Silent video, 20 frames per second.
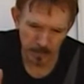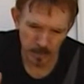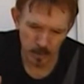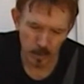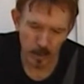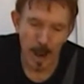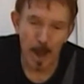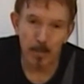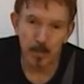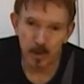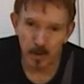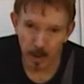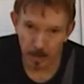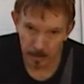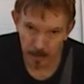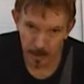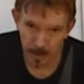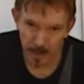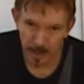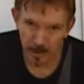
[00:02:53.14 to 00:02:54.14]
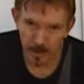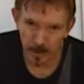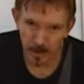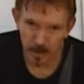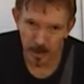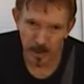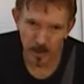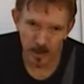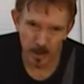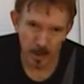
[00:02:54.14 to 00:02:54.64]
trap something. That's
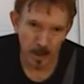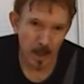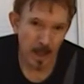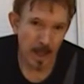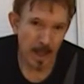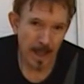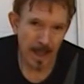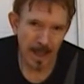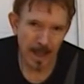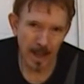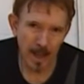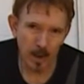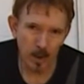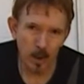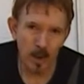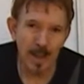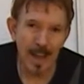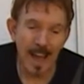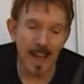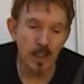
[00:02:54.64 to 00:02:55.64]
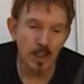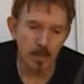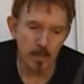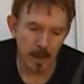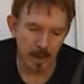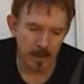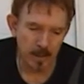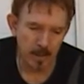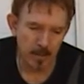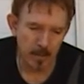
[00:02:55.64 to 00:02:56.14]
a good
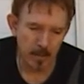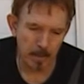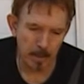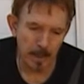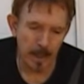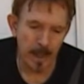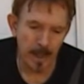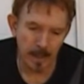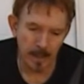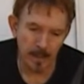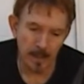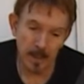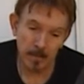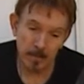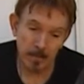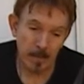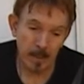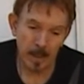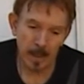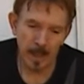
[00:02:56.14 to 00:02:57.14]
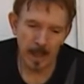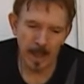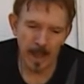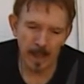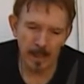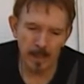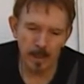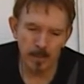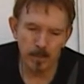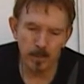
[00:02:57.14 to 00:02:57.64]
aspect of the blade.
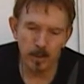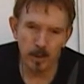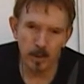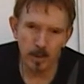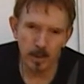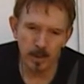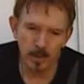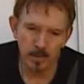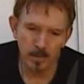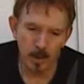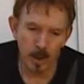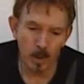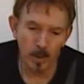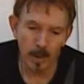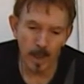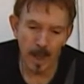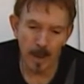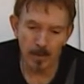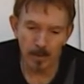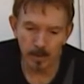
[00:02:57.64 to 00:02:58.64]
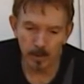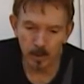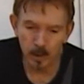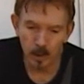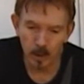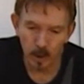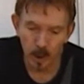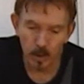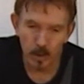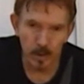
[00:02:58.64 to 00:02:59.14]
And if you don't have it
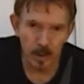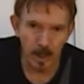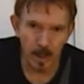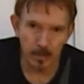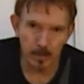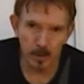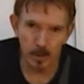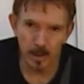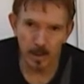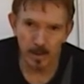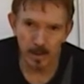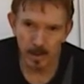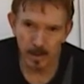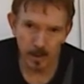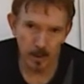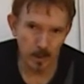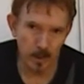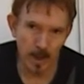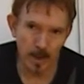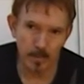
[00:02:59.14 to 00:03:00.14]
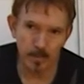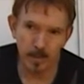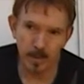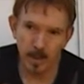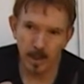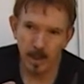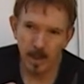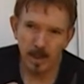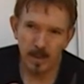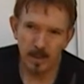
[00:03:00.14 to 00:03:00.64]
close enough, unless you have
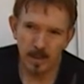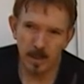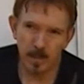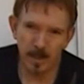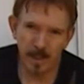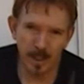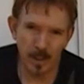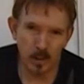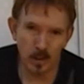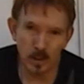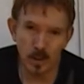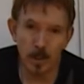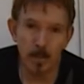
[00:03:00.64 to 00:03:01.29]
somebody catching